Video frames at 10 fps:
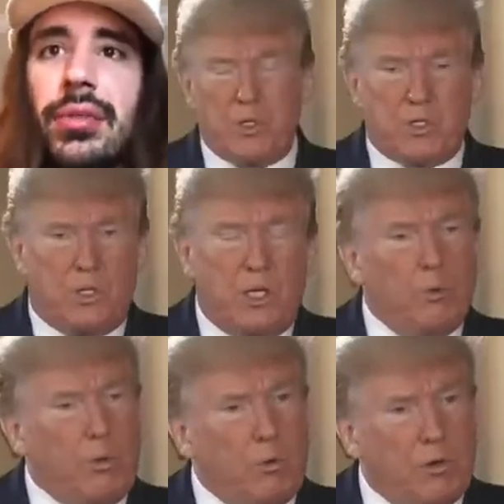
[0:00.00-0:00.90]
But
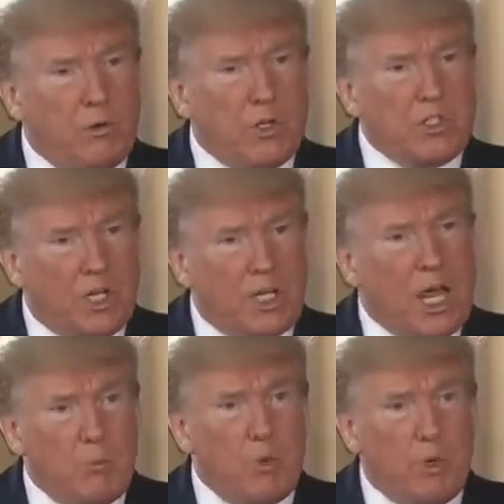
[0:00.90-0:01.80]
certainly we would have lost a
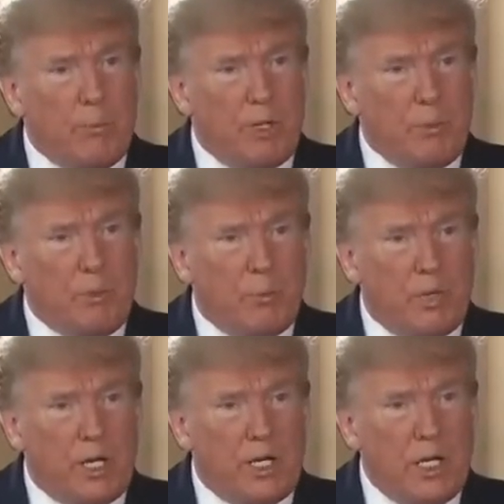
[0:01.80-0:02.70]
lot more people,
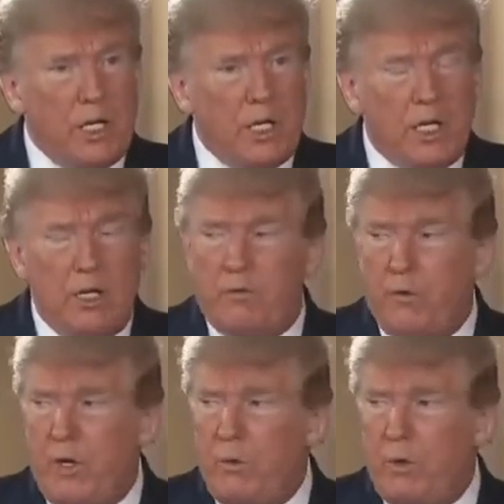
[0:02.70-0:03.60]
Bret, if
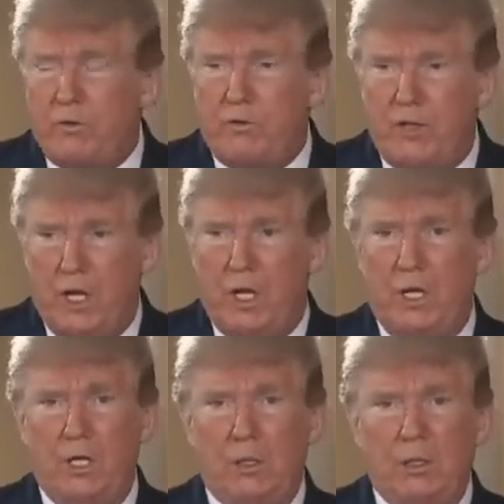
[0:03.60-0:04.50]
we would have
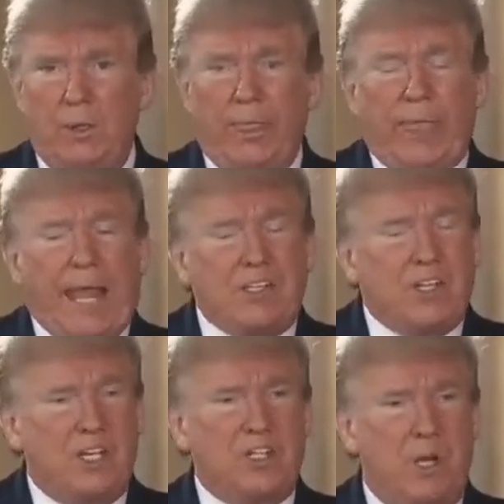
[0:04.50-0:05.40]
done, as
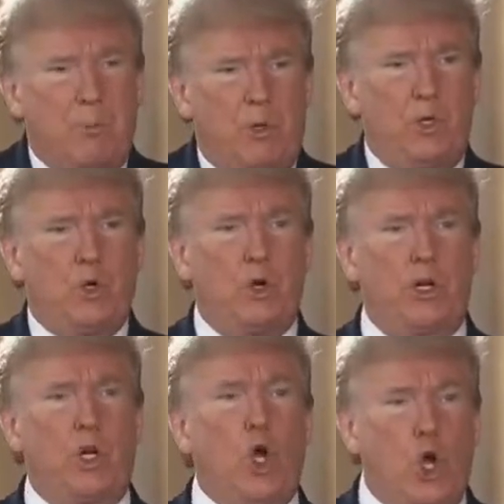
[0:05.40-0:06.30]
an example, you call
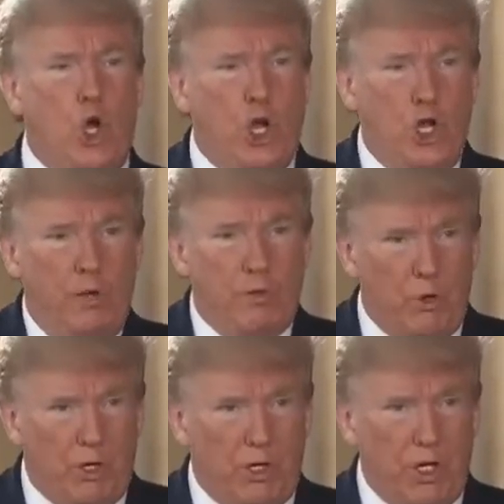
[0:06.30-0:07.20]
it herd, if
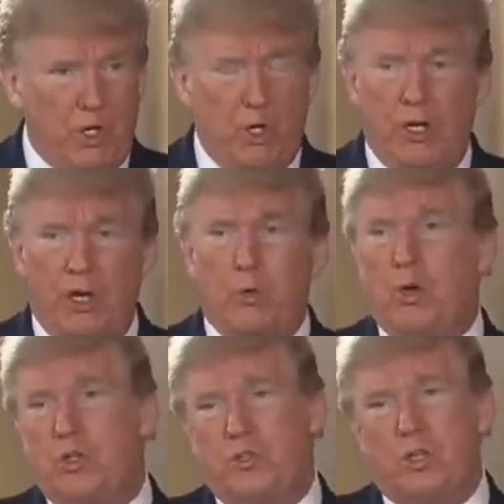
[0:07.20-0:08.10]
we would have done herd. In other
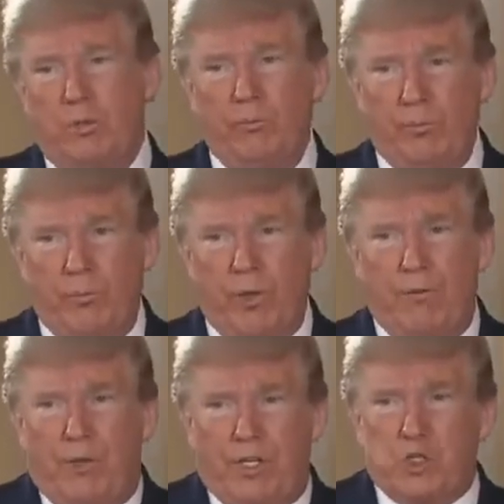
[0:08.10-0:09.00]
words,
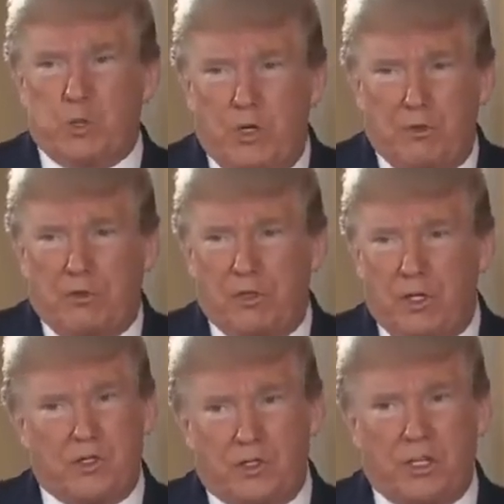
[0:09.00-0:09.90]
everything's wonderful,
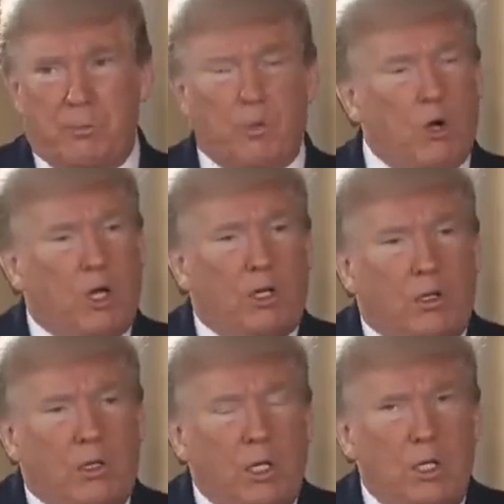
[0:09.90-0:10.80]
let's just keep going
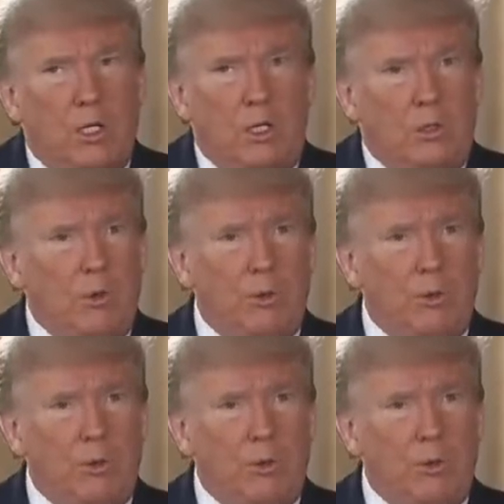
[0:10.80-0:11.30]
along. Herd immunity.